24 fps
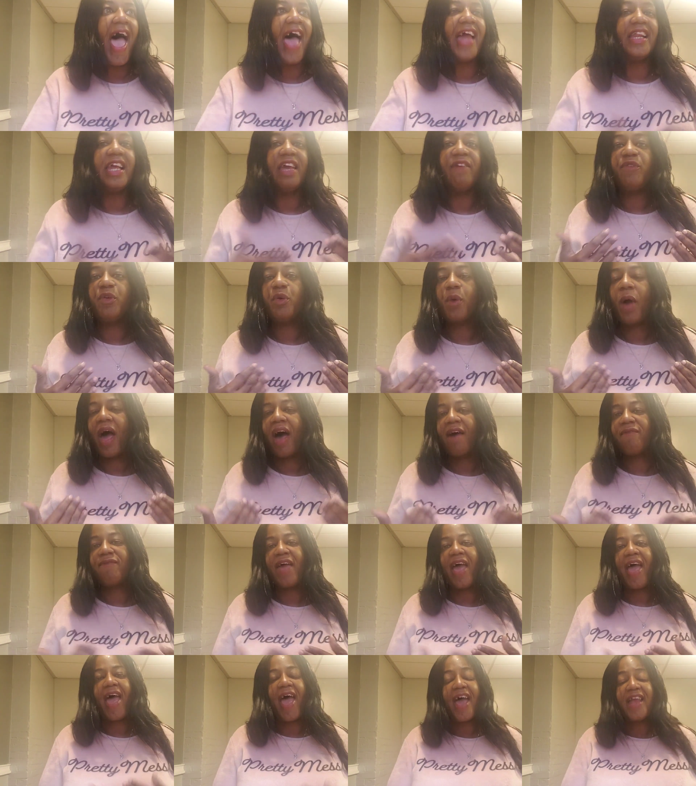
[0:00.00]
And if you
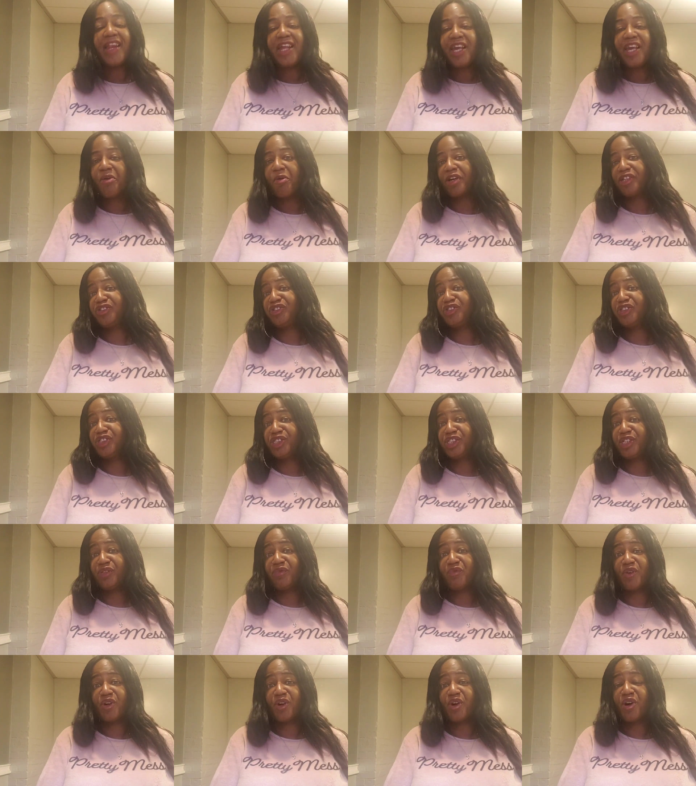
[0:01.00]
have any
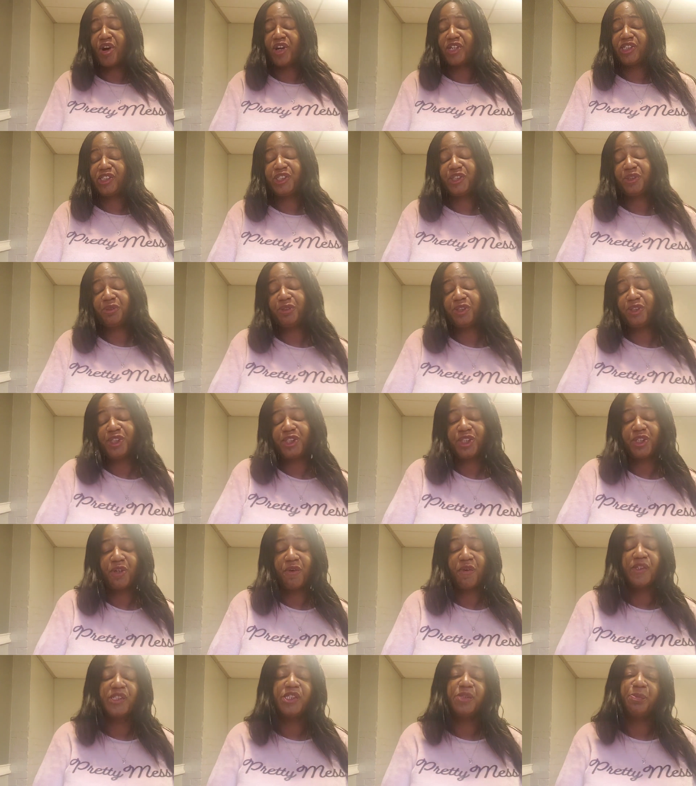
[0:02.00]
questions in regards to
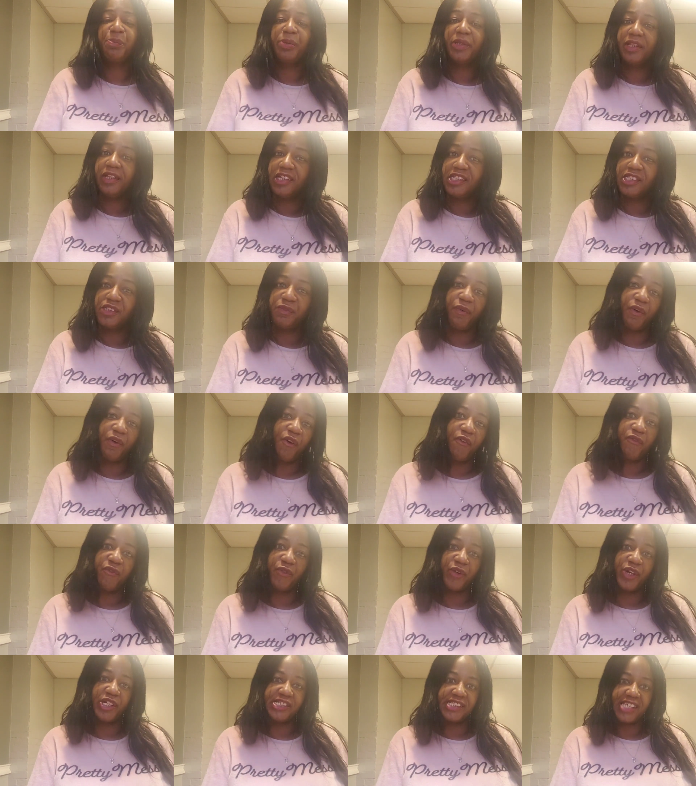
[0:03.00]
insurance, please
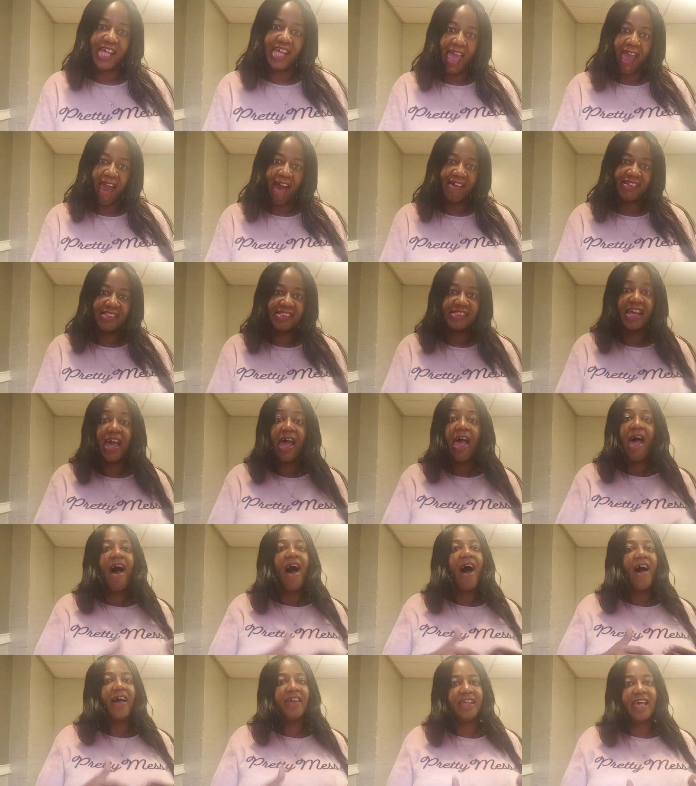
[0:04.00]
feel free to ask.
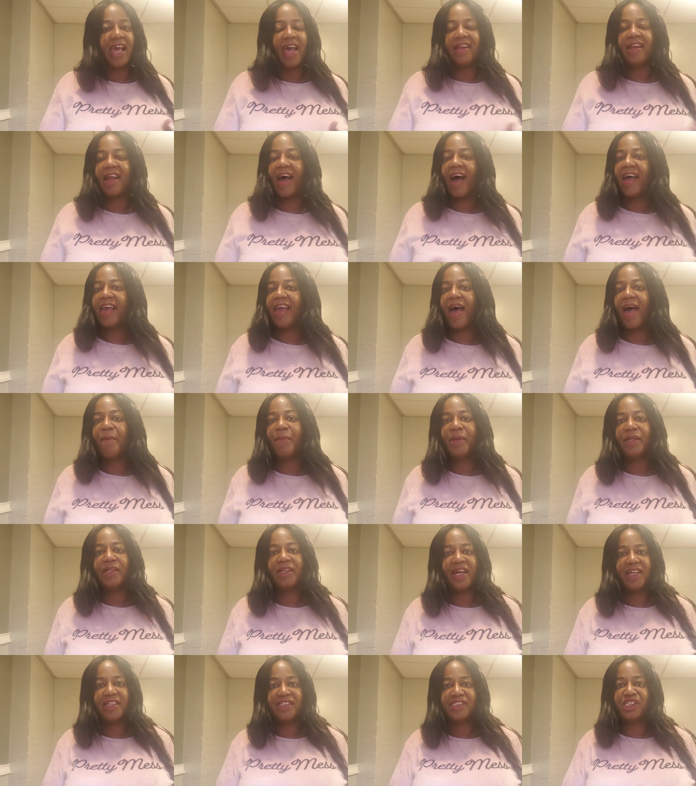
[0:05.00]
Again, I
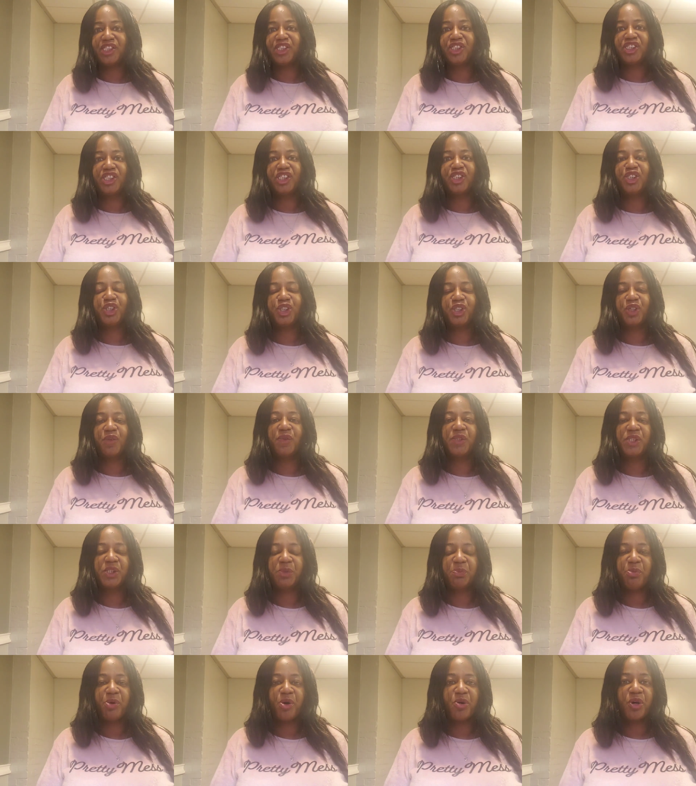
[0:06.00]
am a licensed
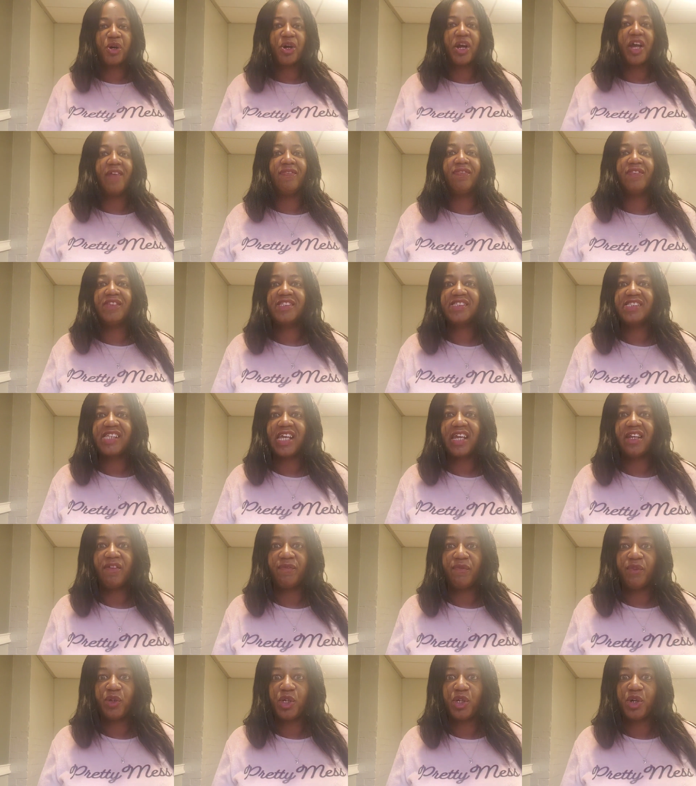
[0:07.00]
insurance broker in the
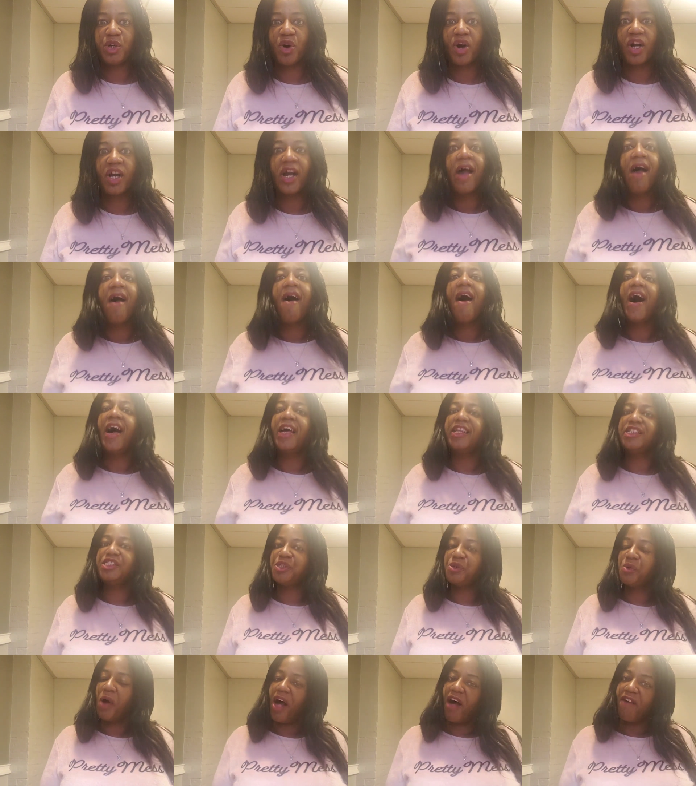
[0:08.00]
state of New York.
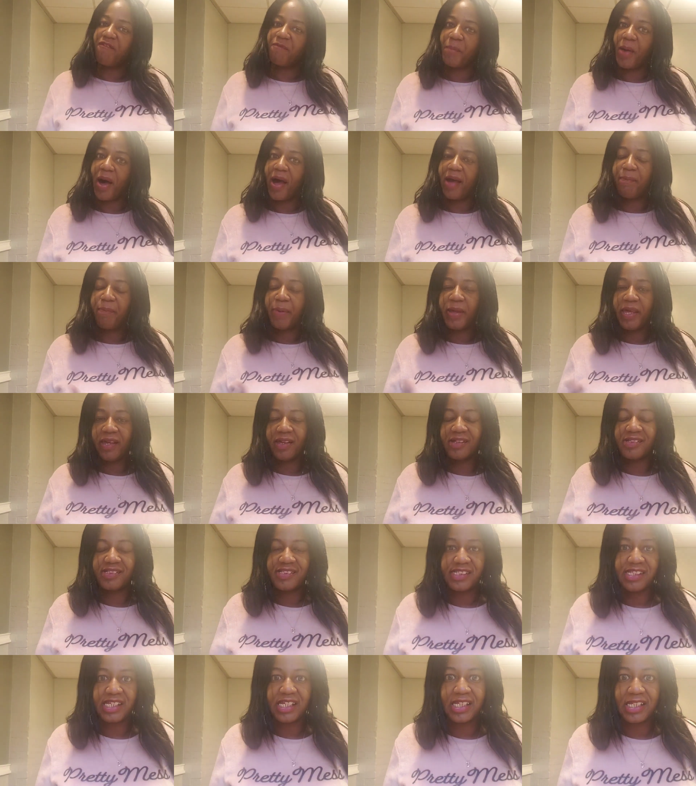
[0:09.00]
I do have my
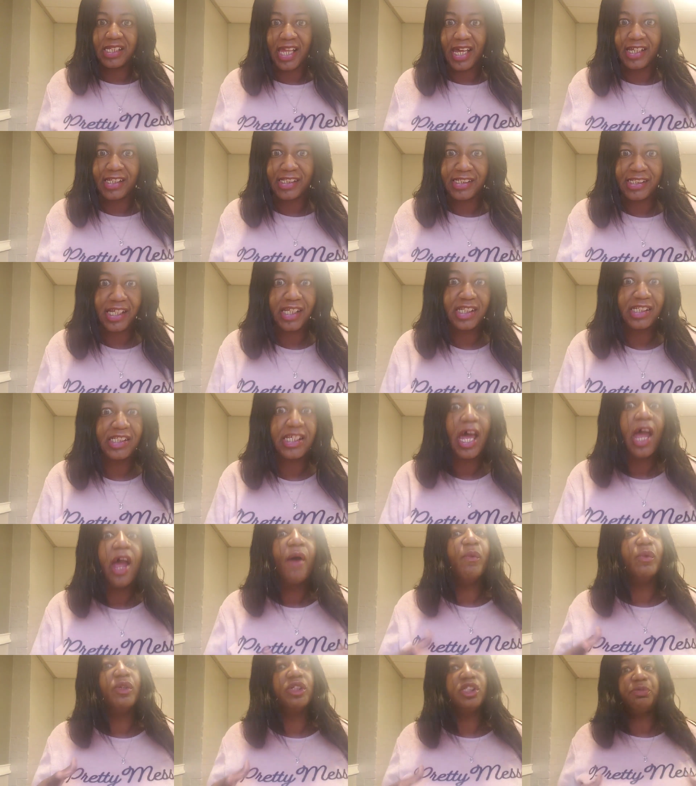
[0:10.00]
P&C license,
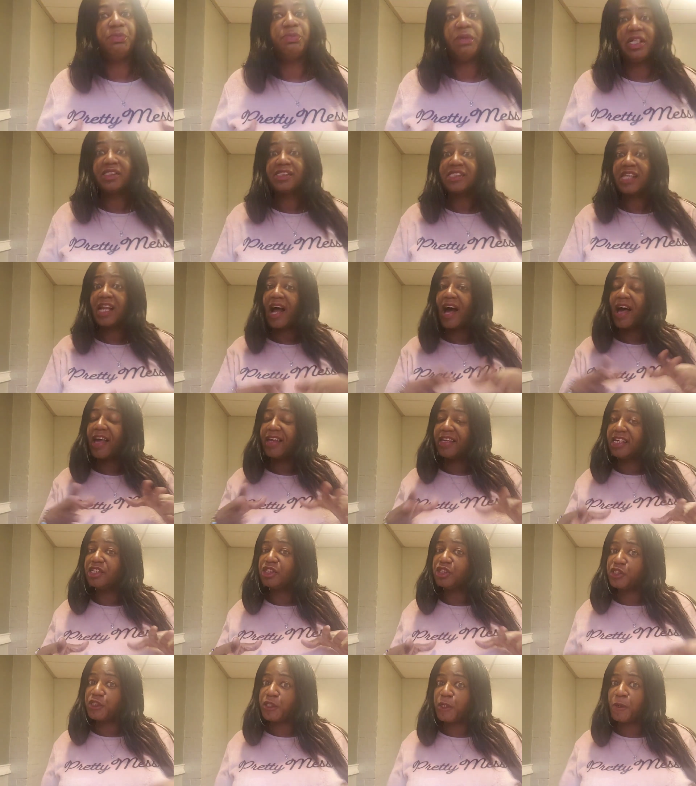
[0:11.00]
which means that I
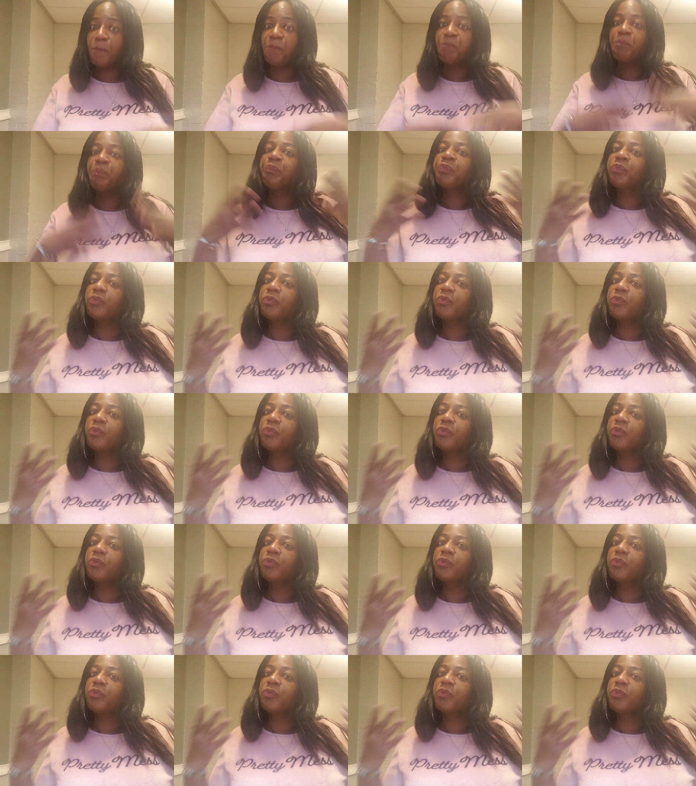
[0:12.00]
can do